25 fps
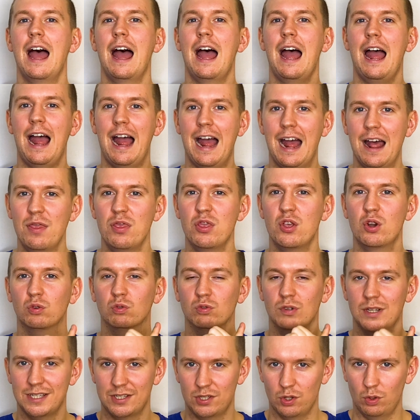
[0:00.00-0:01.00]
and the
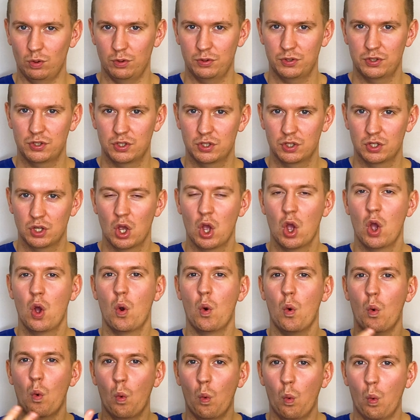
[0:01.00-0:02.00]
result.
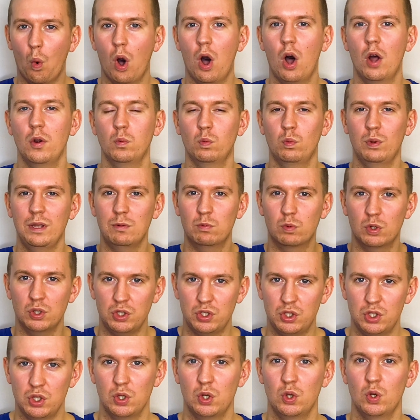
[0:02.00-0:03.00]
What we would
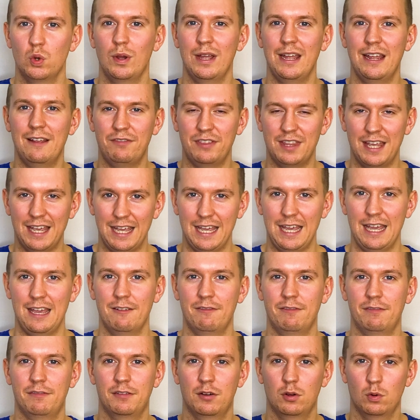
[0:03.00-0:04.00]
do if the if
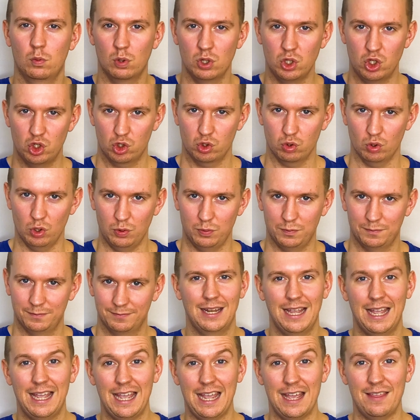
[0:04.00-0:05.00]
were true.
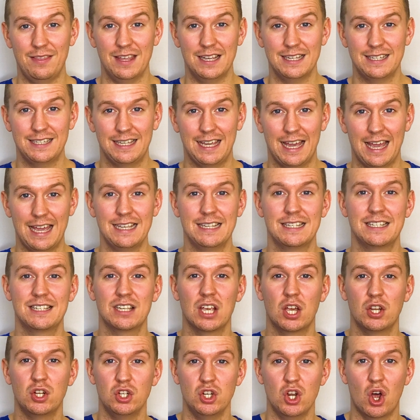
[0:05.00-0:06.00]
In this case,
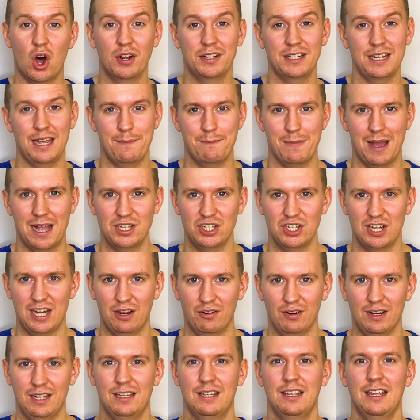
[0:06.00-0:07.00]
not
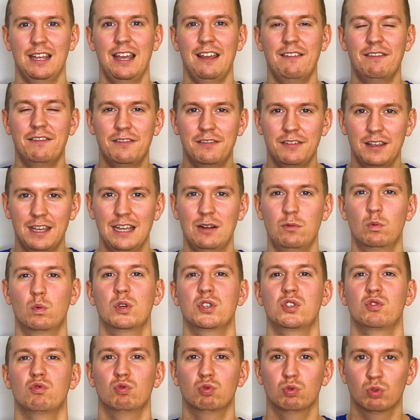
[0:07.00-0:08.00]
imaginary. If it
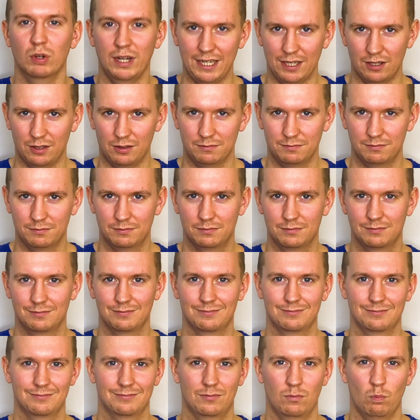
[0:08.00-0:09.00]
was real,
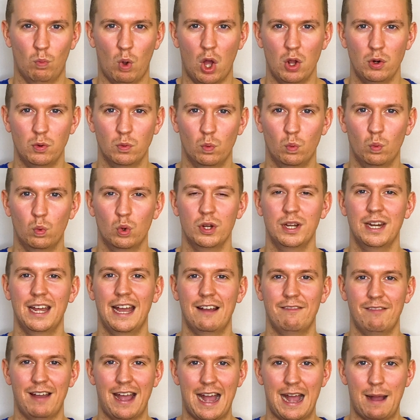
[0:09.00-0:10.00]
what would
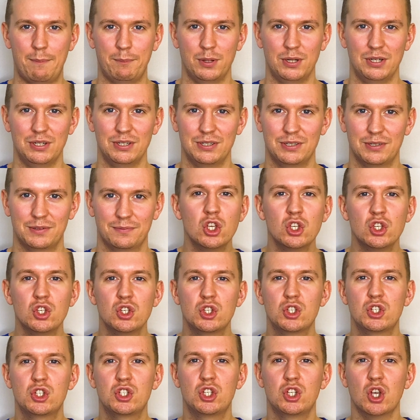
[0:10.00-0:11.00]
have happened?
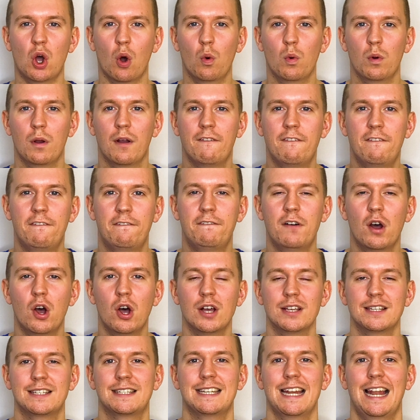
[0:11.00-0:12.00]
So
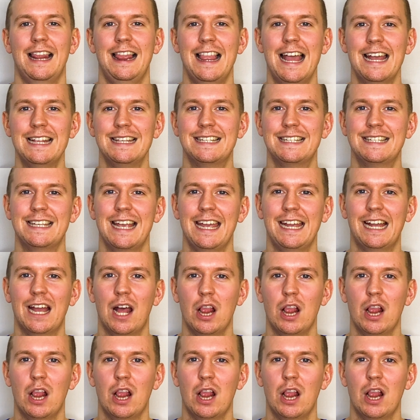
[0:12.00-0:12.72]
first, let's take a